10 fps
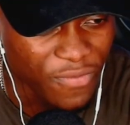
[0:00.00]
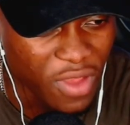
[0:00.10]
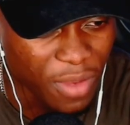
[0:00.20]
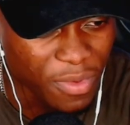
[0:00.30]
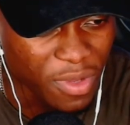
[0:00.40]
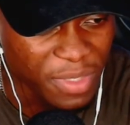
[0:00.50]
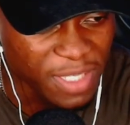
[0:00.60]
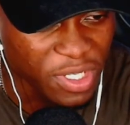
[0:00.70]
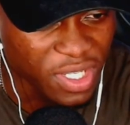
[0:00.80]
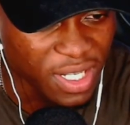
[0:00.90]
the upcoming
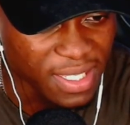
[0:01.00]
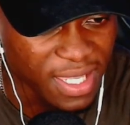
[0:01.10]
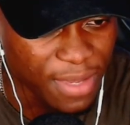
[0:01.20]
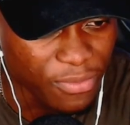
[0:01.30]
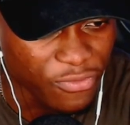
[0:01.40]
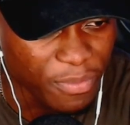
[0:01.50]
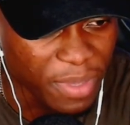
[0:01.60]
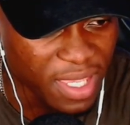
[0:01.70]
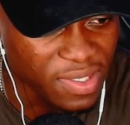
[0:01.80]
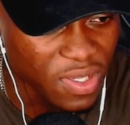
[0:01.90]
special exam, the
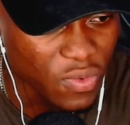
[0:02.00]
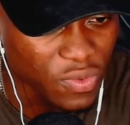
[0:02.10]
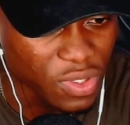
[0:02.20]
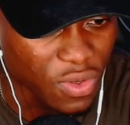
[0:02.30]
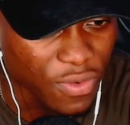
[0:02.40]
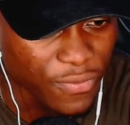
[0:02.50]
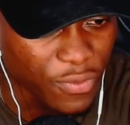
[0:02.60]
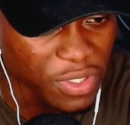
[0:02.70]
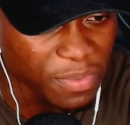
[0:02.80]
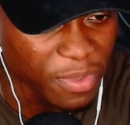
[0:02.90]
pair's total score
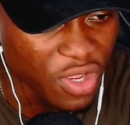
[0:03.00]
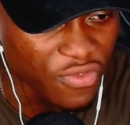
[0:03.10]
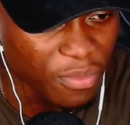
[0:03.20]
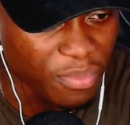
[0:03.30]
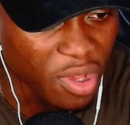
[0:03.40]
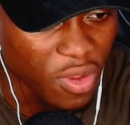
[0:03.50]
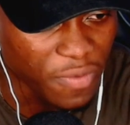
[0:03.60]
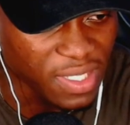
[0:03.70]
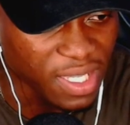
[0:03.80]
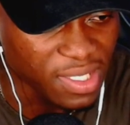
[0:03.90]
falls below the bar of
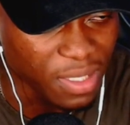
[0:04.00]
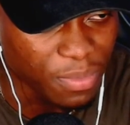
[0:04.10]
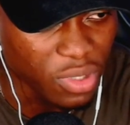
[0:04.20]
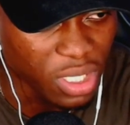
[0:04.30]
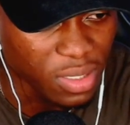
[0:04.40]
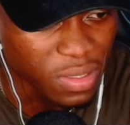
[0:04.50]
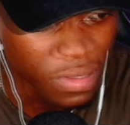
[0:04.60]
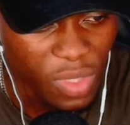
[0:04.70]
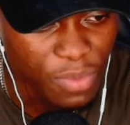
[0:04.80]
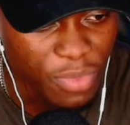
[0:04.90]
60 points,
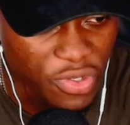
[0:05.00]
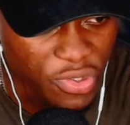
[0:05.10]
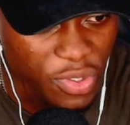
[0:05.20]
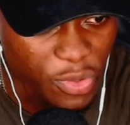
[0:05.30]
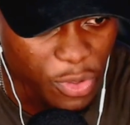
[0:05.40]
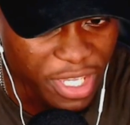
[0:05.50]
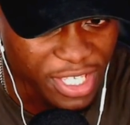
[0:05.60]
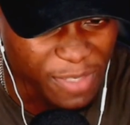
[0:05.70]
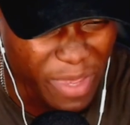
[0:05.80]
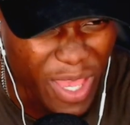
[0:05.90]
both students will be
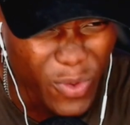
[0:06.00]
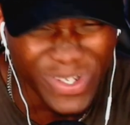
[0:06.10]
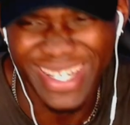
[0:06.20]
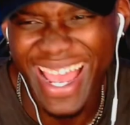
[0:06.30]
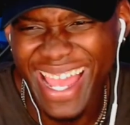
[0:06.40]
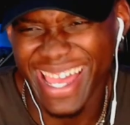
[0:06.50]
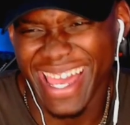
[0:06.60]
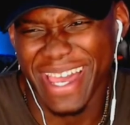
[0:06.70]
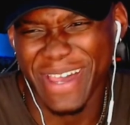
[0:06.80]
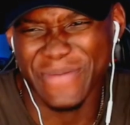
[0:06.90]
expelled.
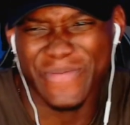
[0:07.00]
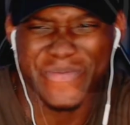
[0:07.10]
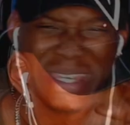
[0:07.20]
Damn!